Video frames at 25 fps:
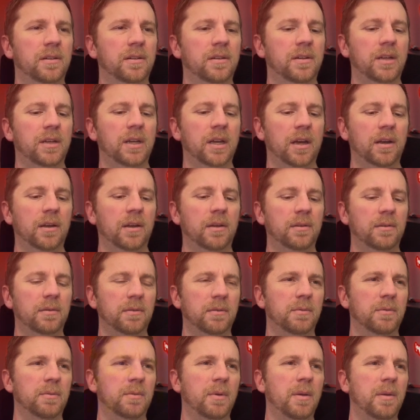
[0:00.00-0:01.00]
Yeah.
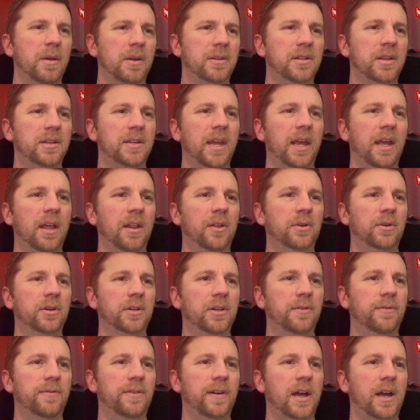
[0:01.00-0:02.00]
To tailor
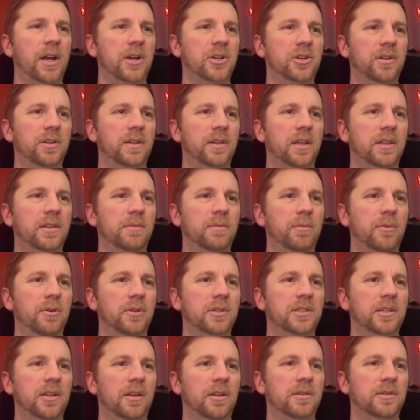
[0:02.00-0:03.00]
to fashion, that
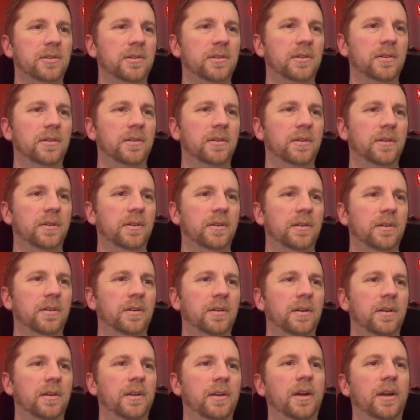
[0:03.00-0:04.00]
makes sense.
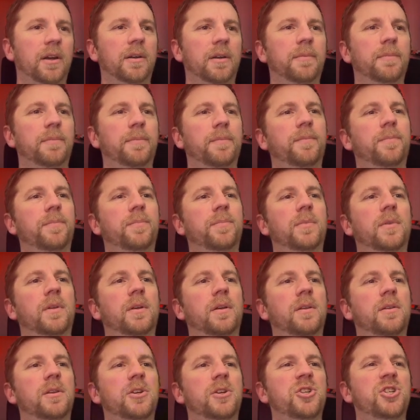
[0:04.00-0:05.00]
Yeah.
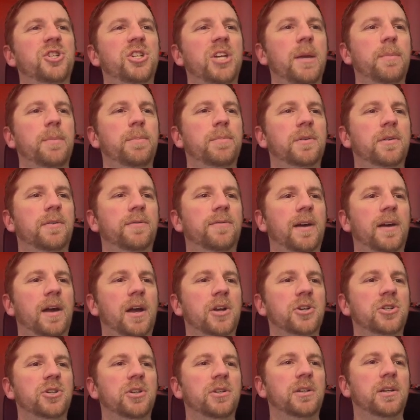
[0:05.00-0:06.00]
To shape, to
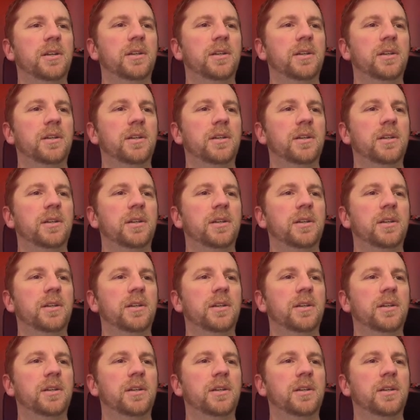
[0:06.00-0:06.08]
fashion, to